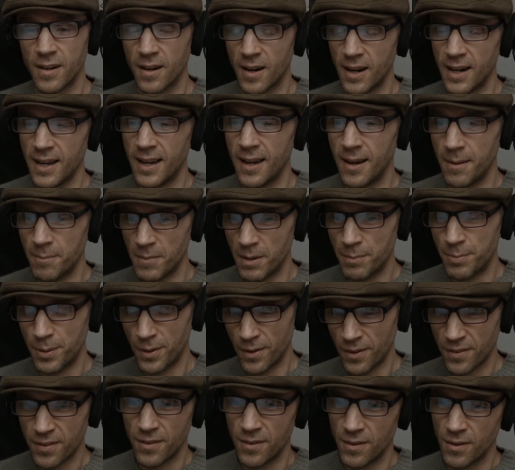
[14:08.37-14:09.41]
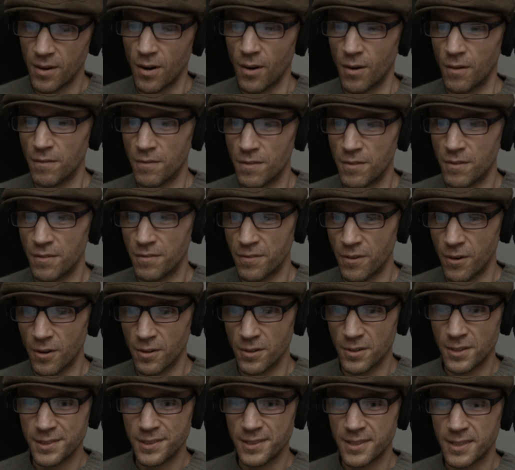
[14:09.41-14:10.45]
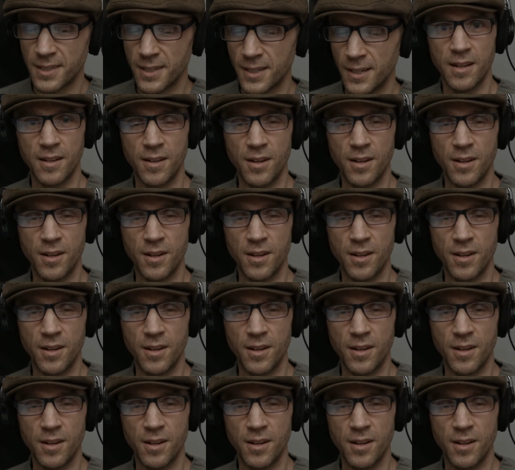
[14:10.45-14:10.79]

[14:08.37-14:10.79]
I am a person of the forest.